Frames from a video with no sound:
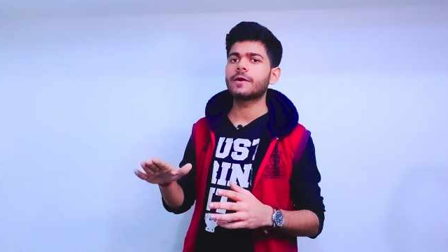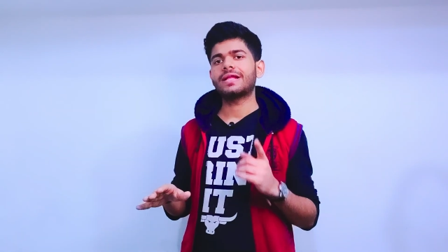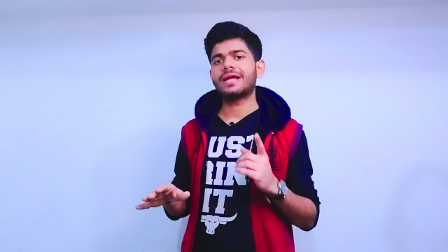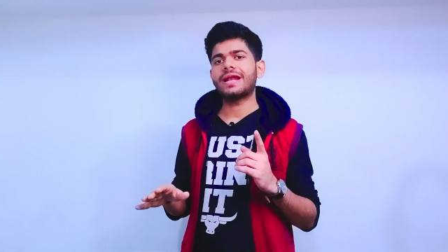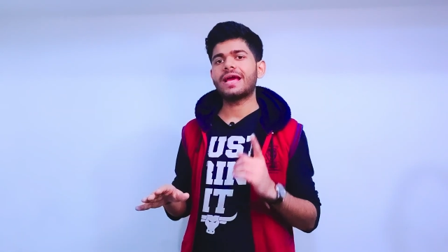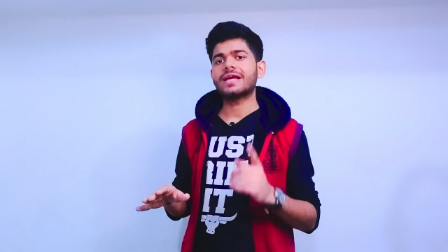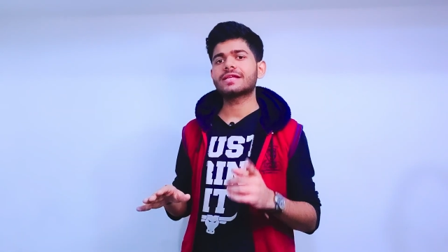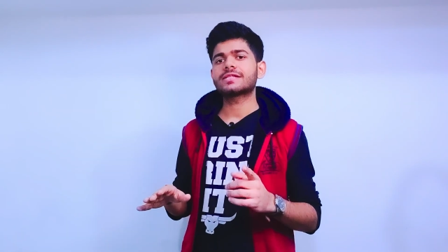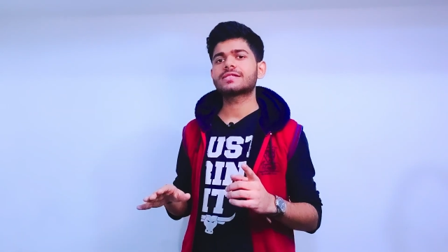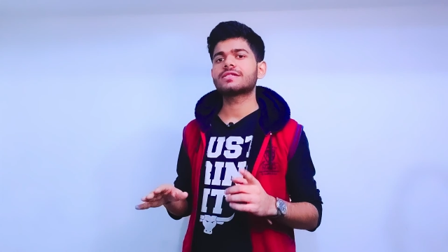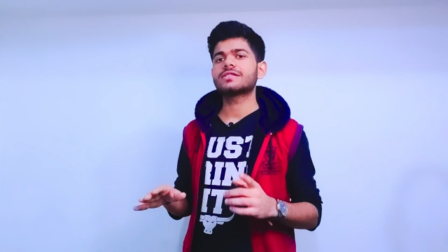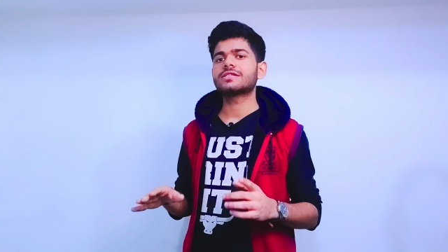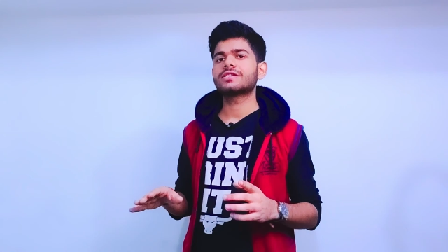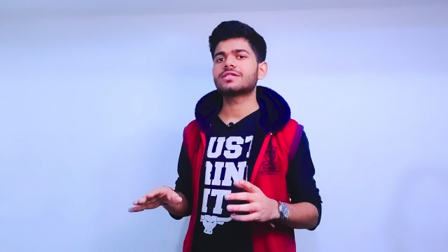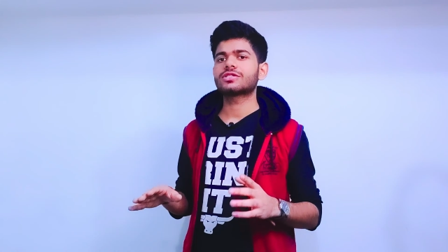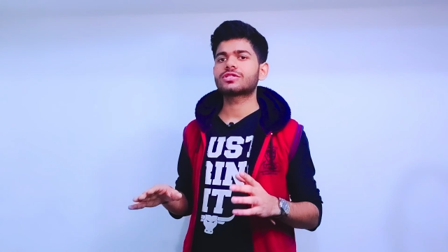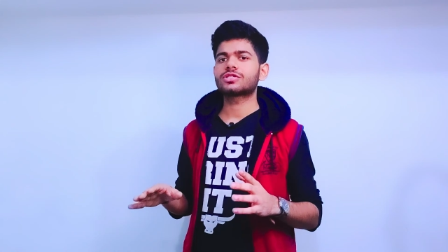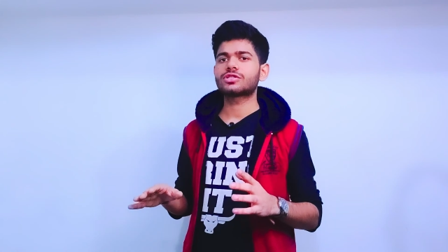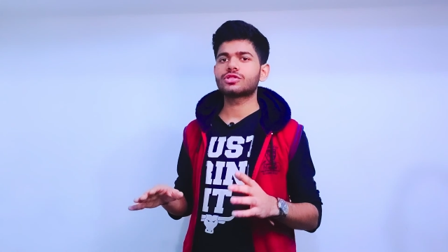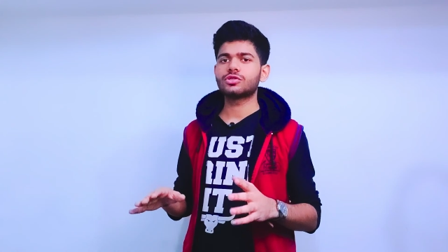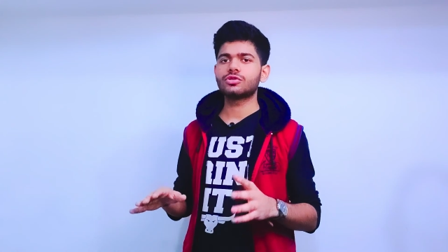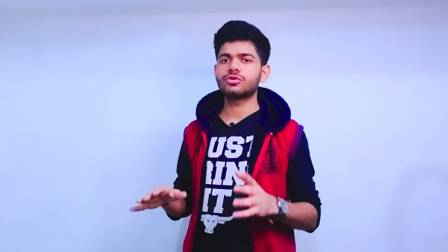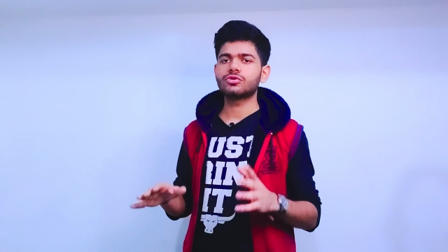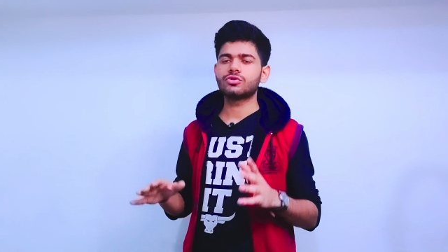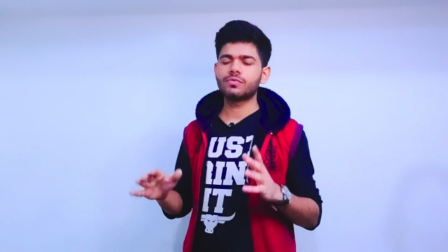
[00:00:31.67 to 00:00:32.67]
then I
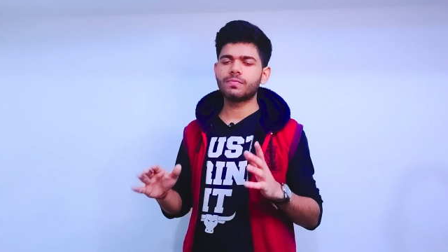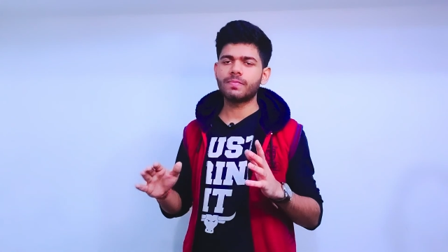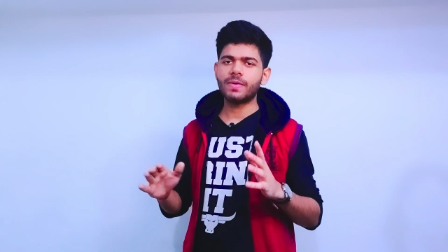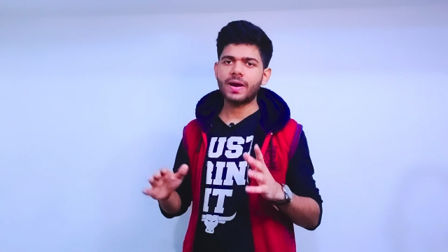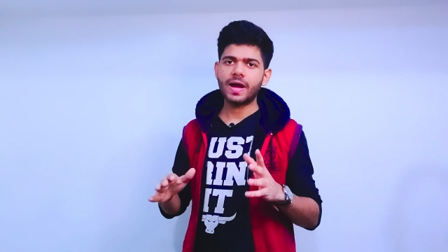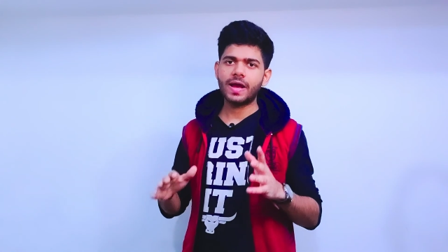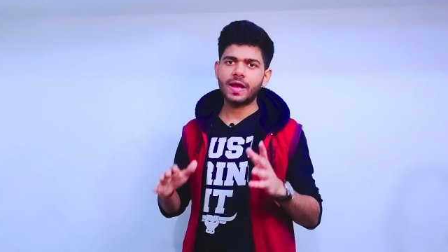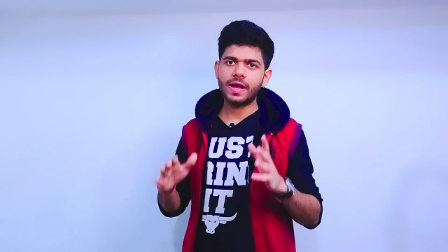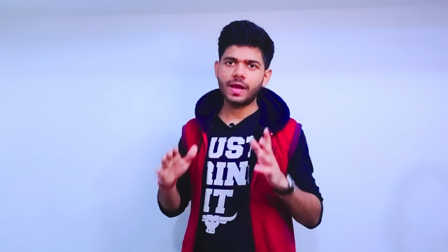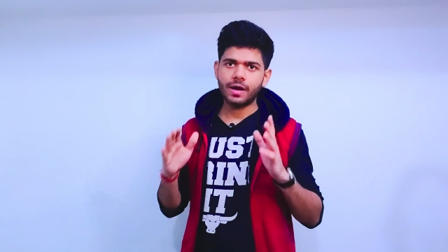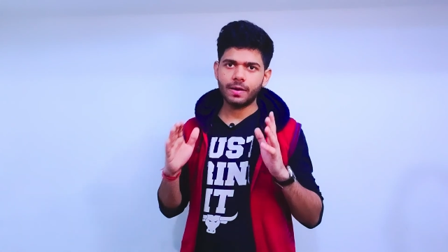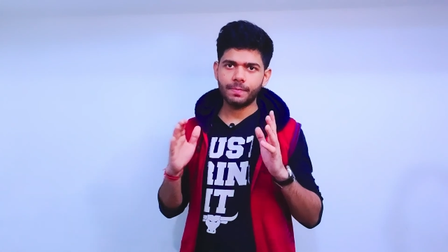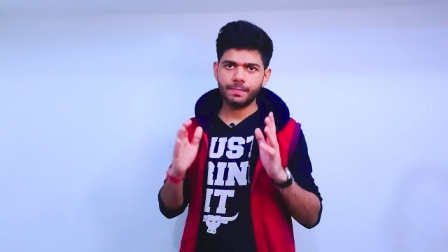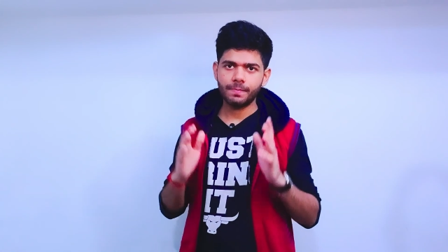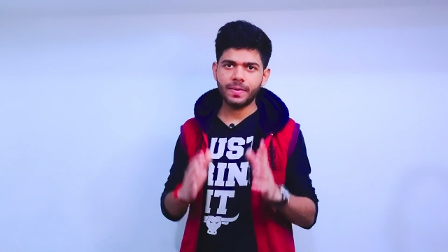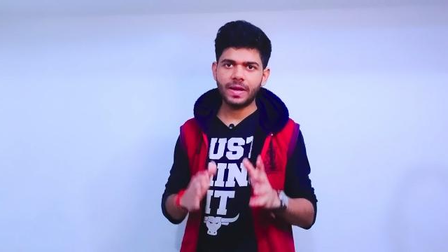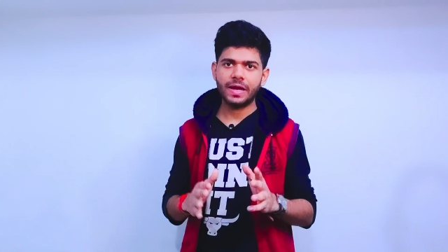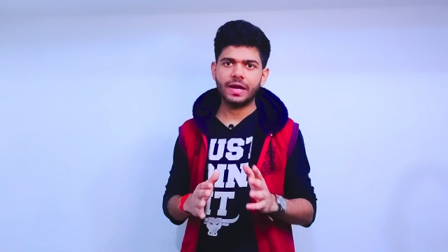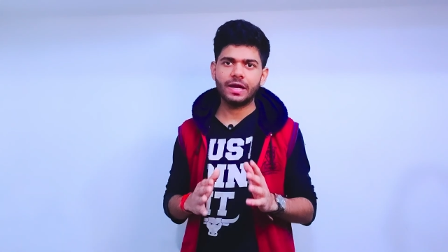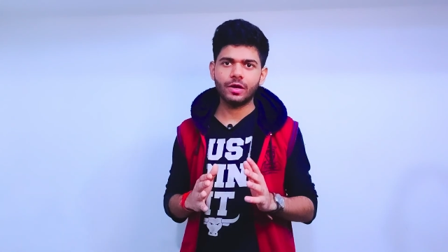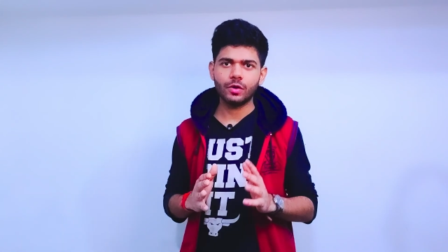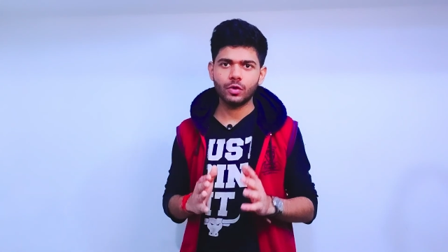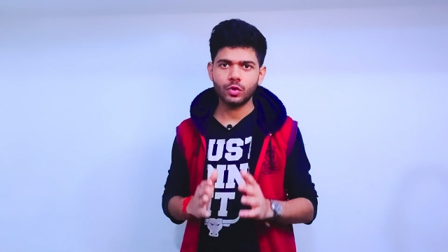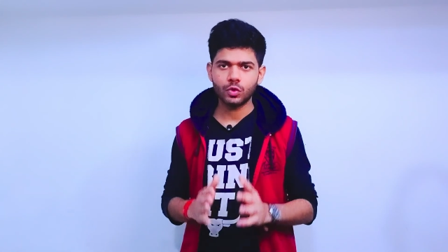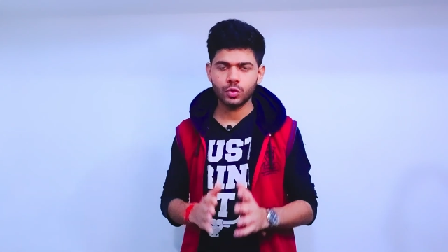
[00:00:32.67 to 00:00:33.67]
suggest you buy a
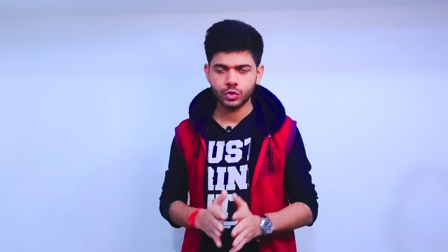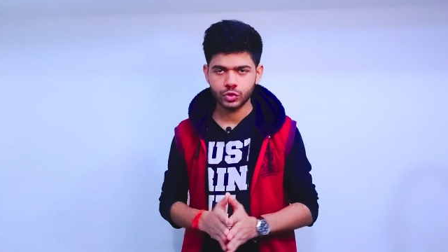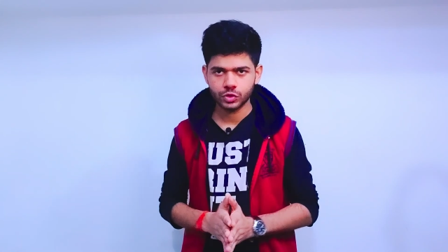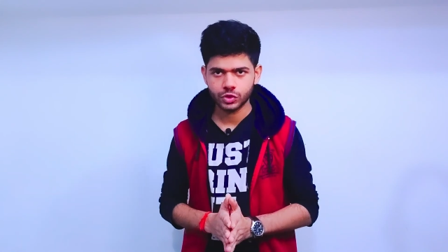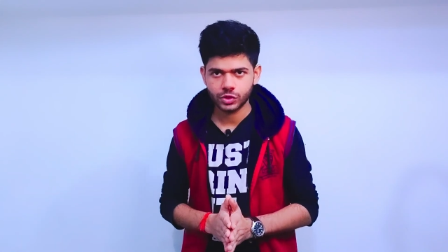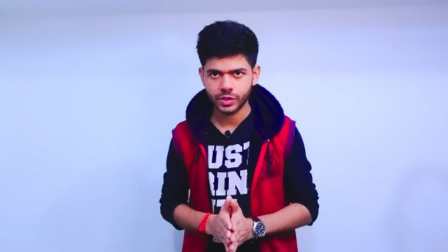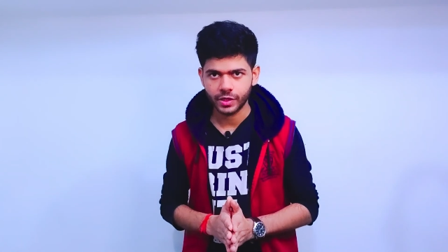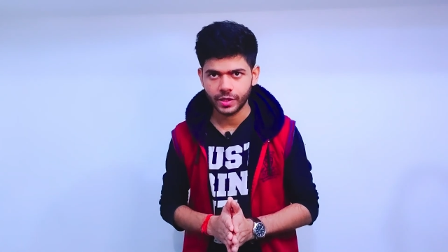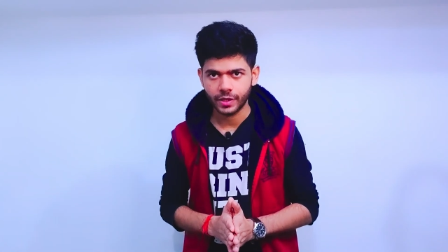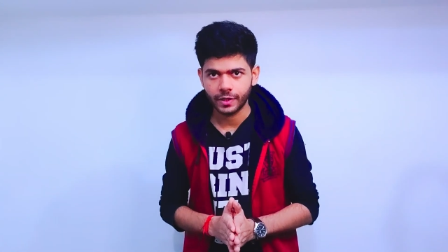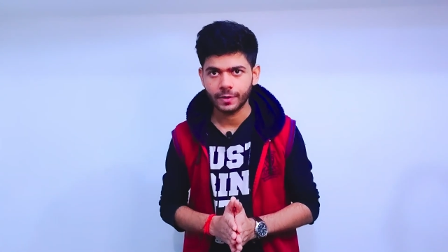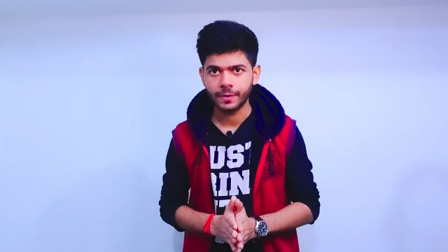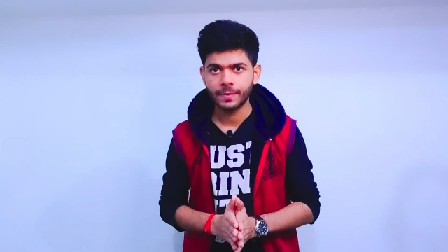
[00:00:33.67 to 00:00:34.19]
paid hosting.